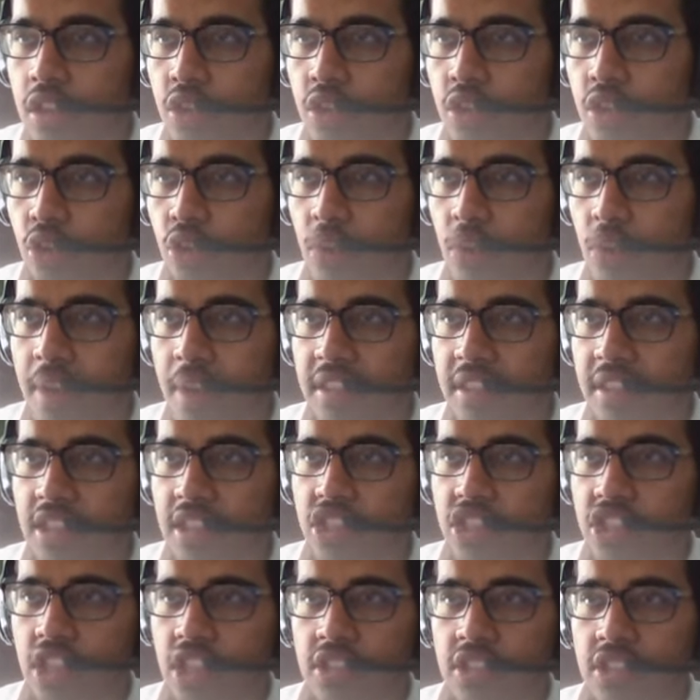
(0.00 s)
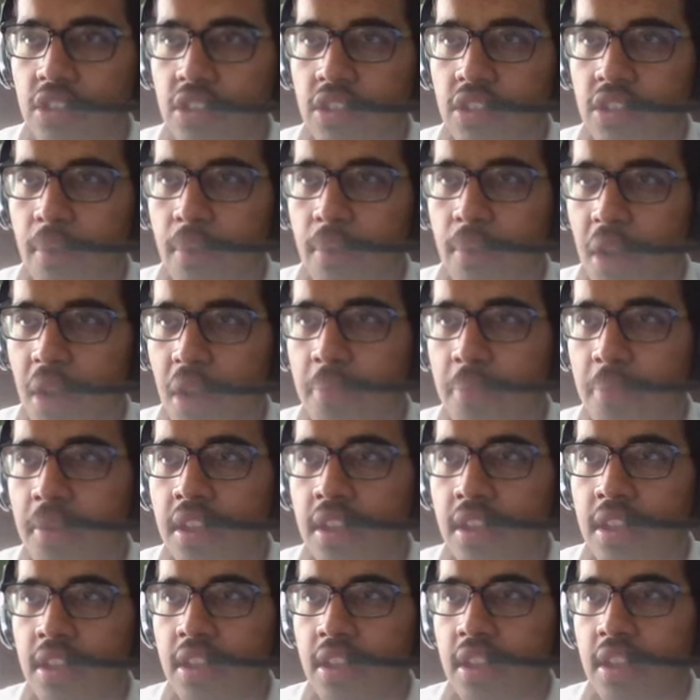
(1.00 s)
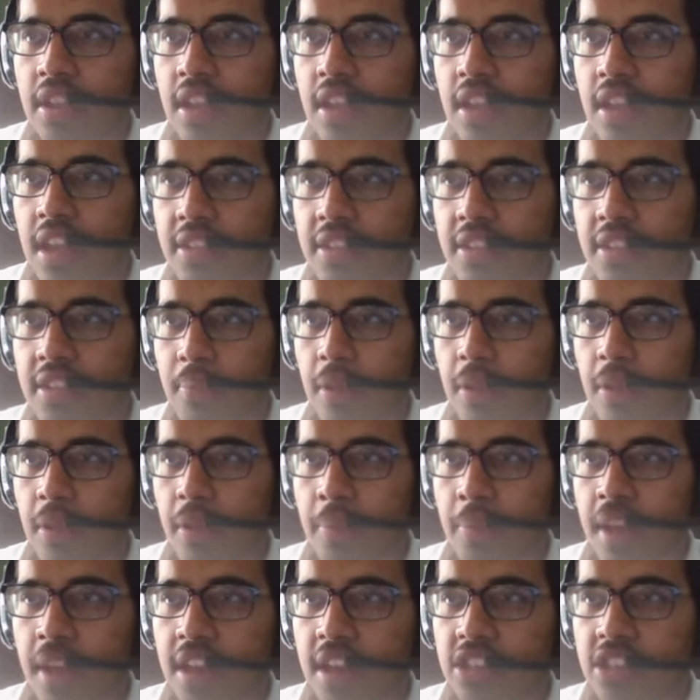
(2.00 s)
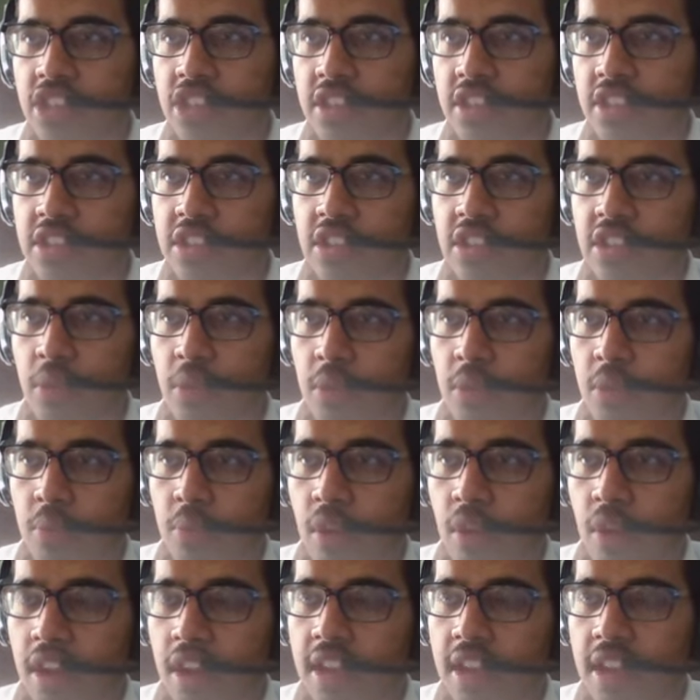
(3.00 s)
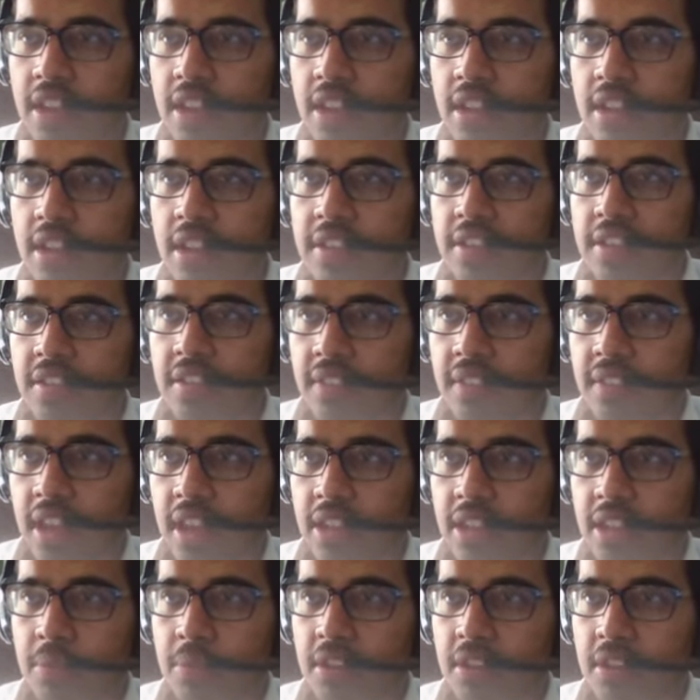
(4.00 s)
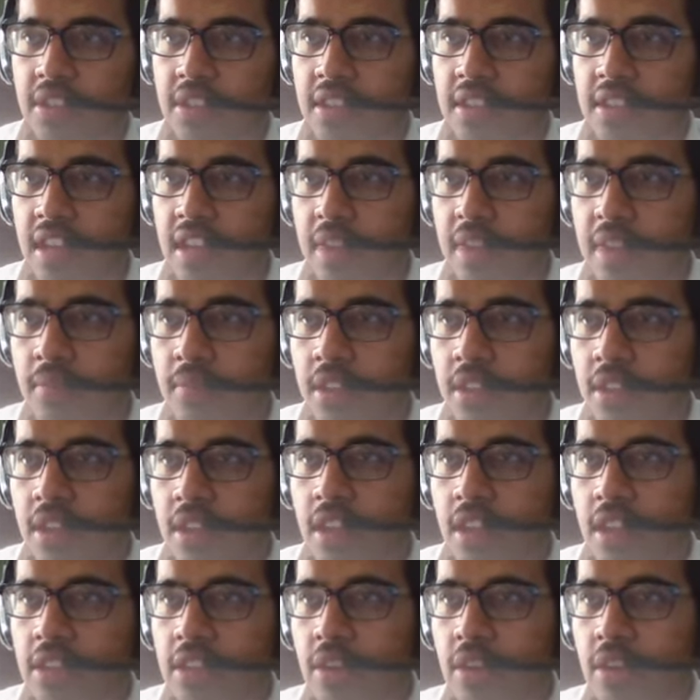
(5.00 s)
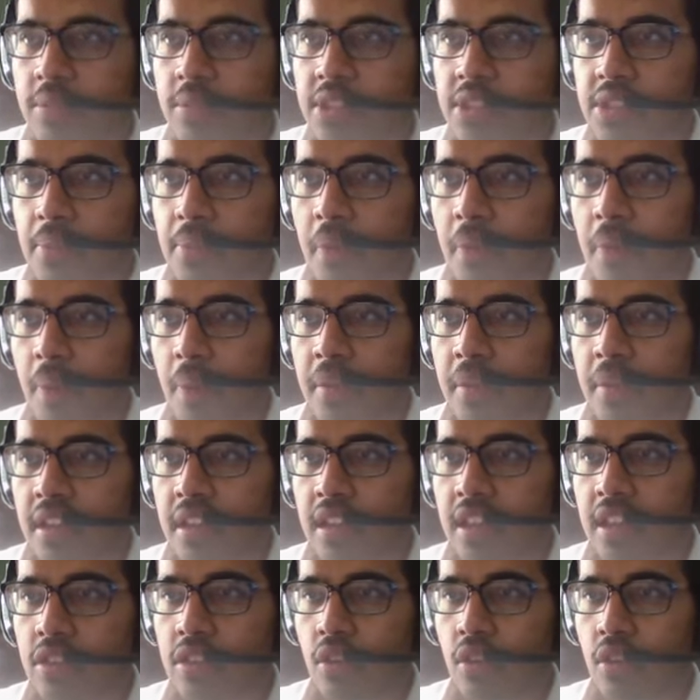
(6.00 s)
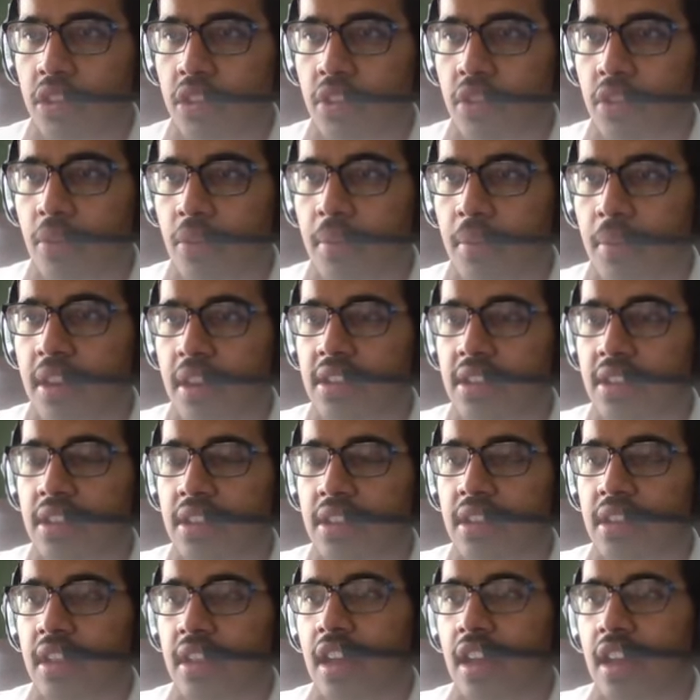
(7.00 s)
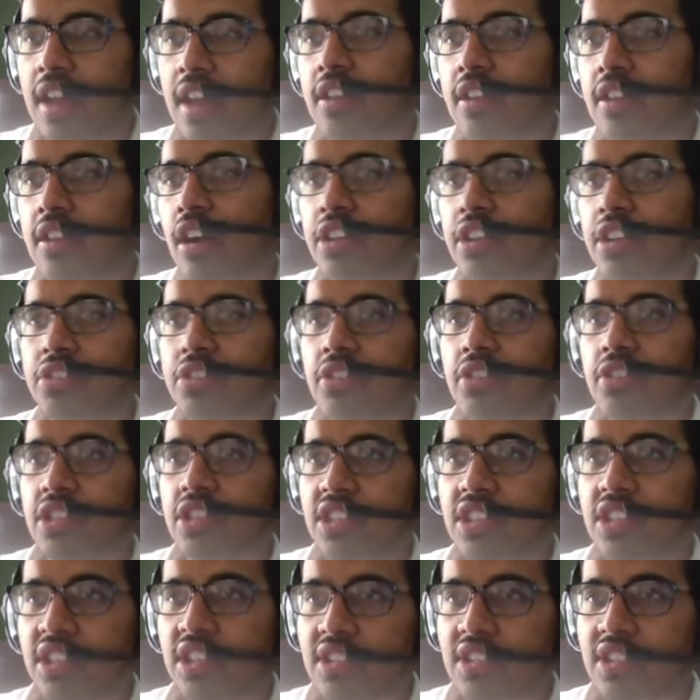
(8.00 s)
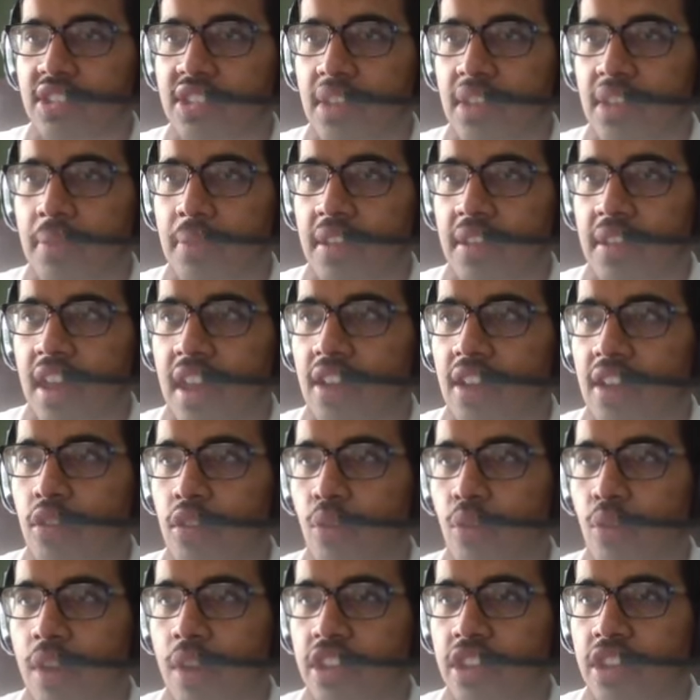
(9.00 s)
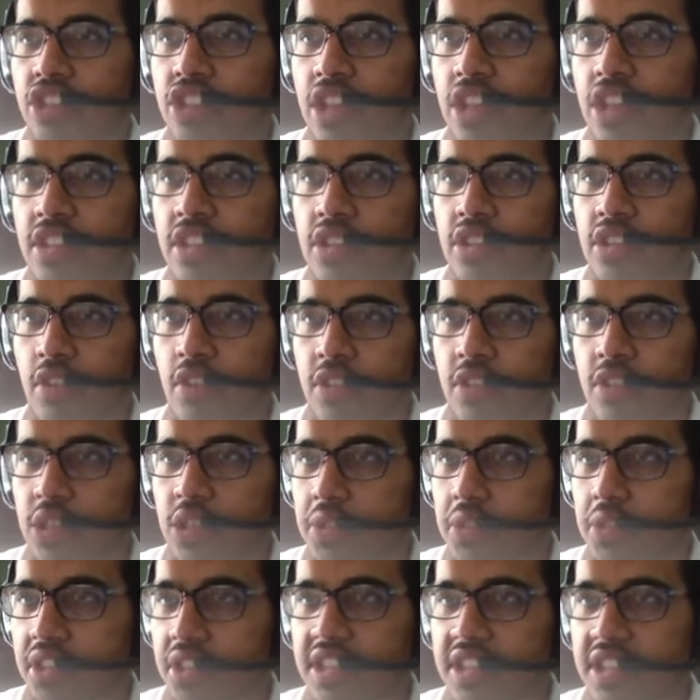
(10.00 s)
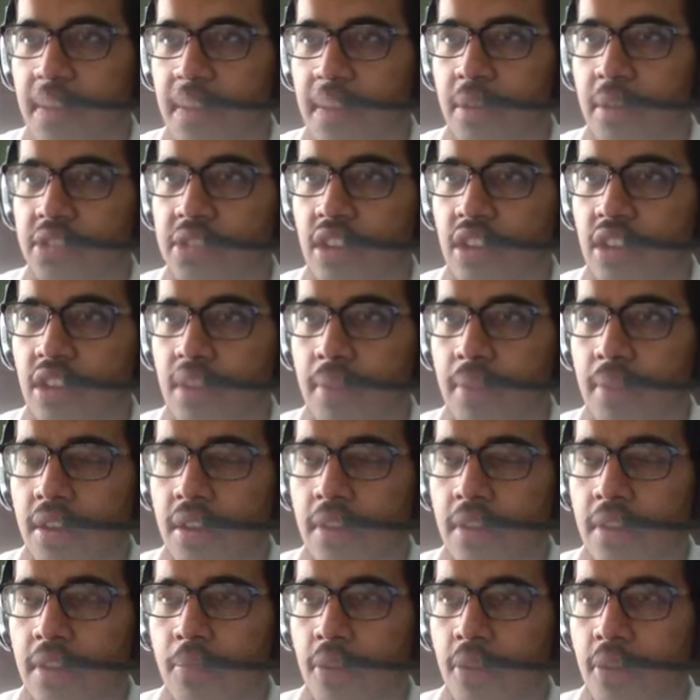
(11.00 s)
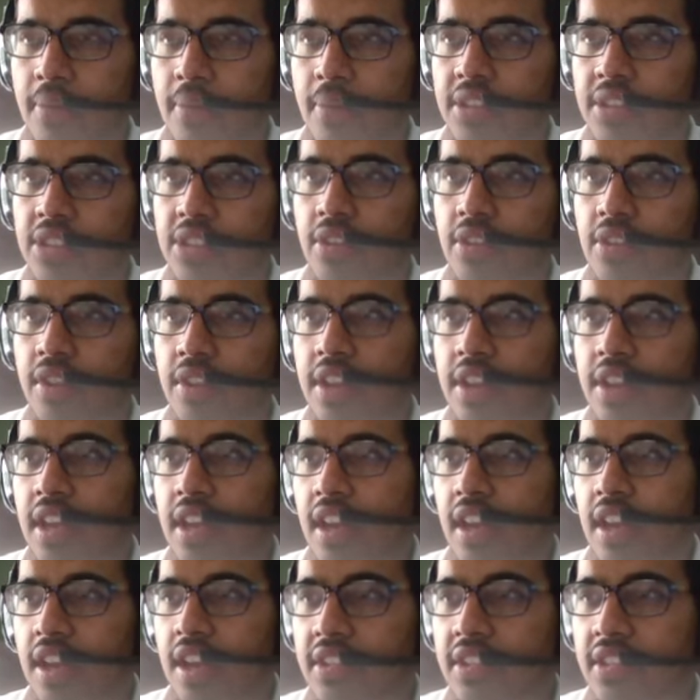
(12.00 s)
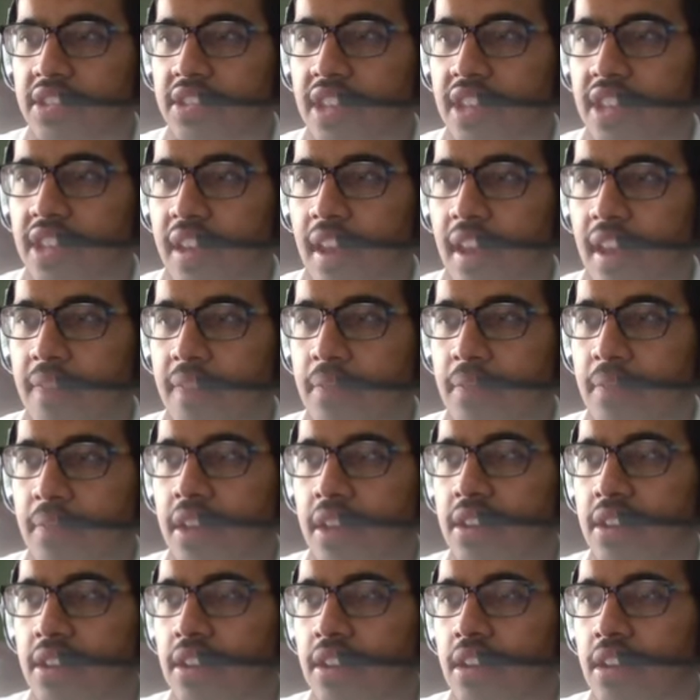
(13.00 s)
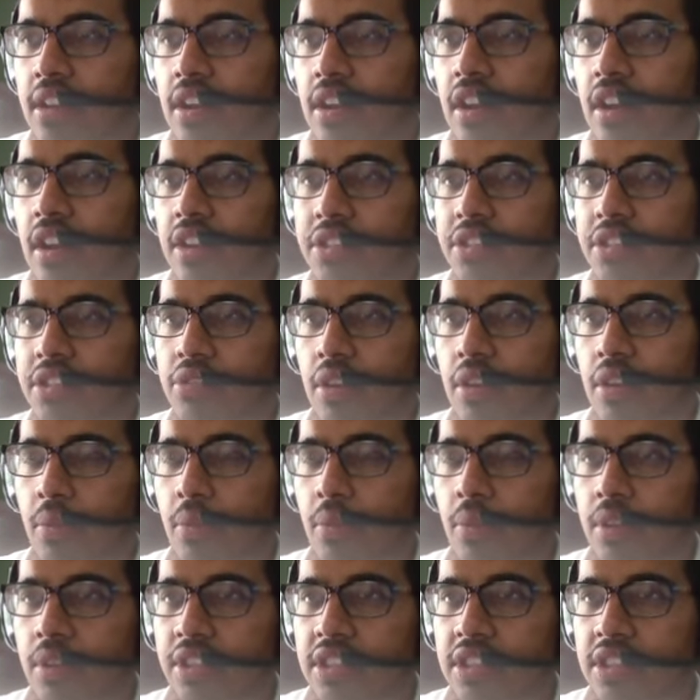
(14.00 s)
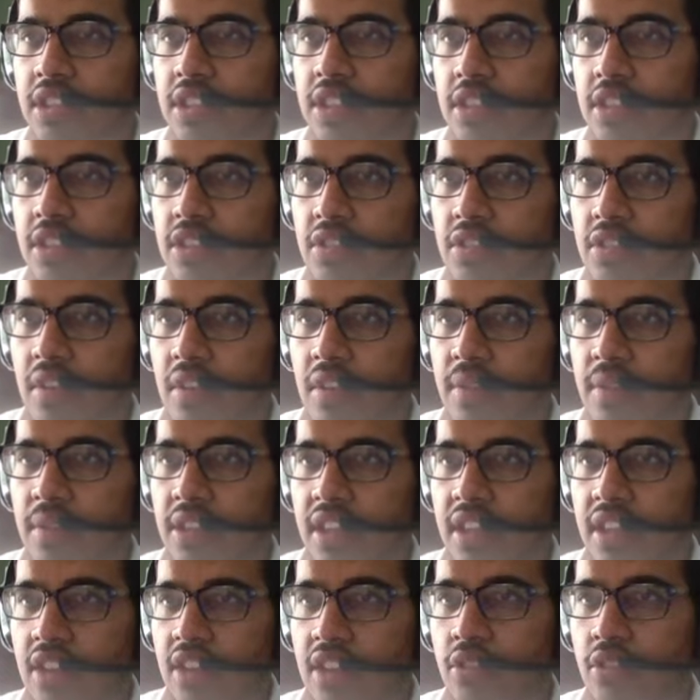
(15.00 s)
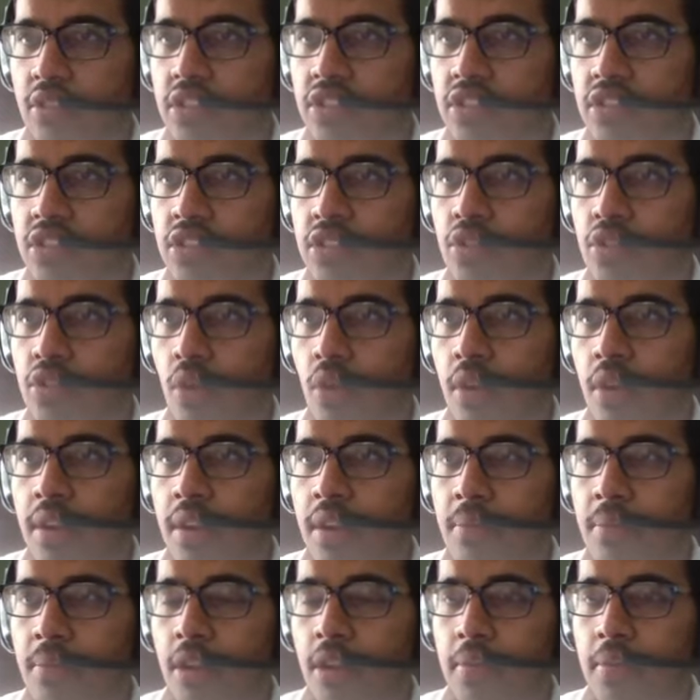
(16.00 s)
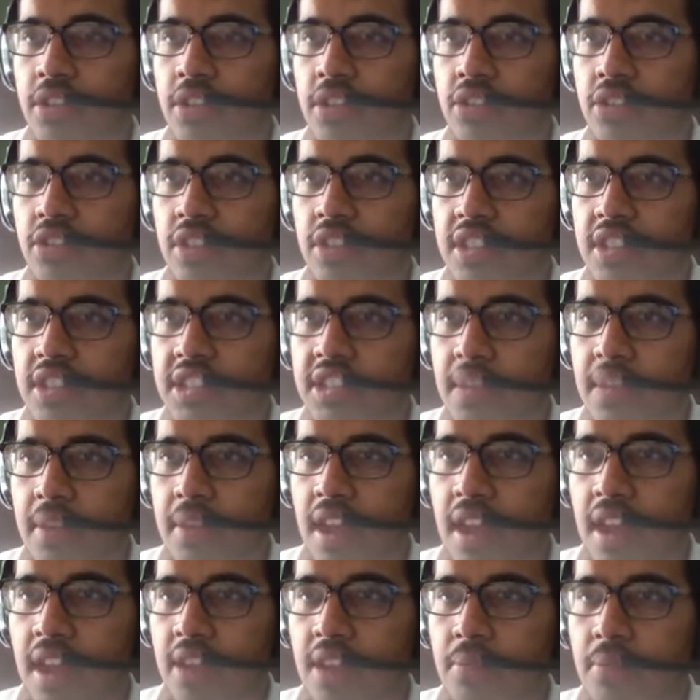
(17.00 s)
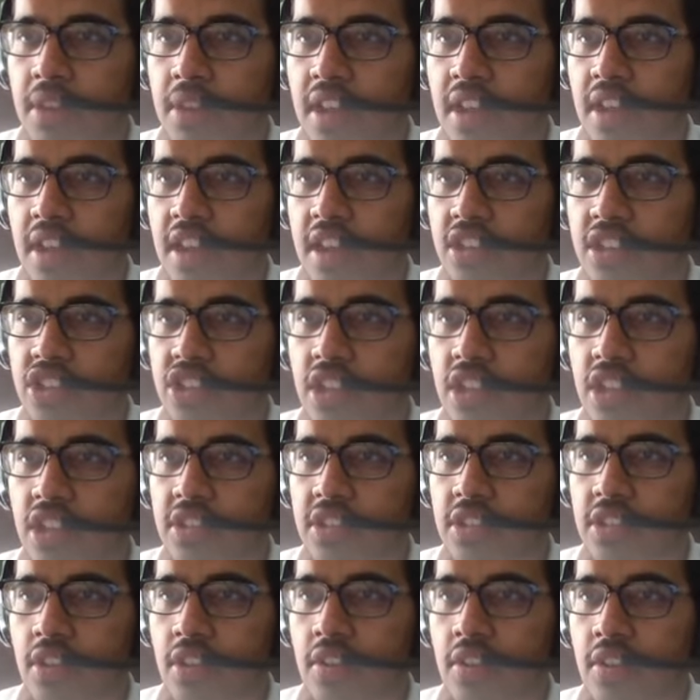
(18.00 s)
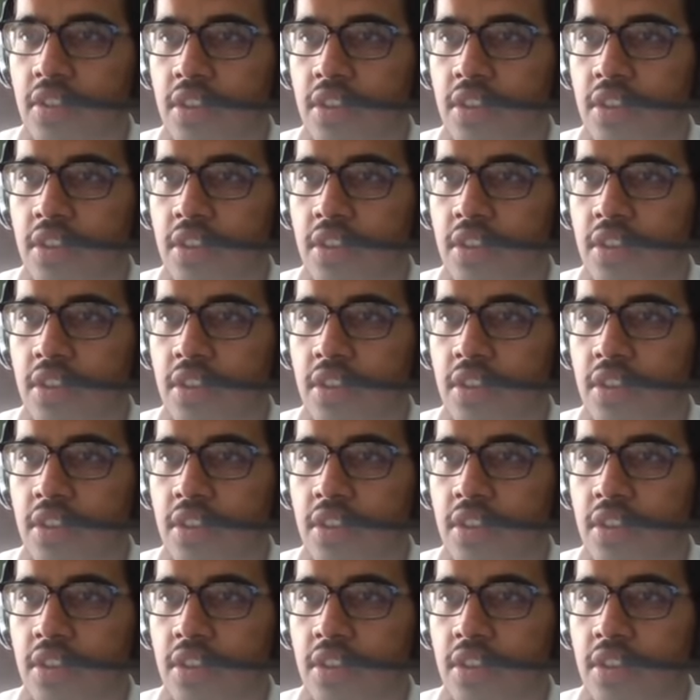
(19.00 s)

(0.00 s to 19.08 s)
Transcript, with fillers: Thuram had that chance there. Mbappe, I think Mbappe had a chance that, that went wide, the eighth minute of the game. And then obviously Mbappe again, 33rd minute. And your Austria, just like I said, man, they had a great chance there. This was the save I was talking about, Baumgartner. And the second half, man, Austria really did do everything they could to score. Baumgartner in the 78th minute had a chance there.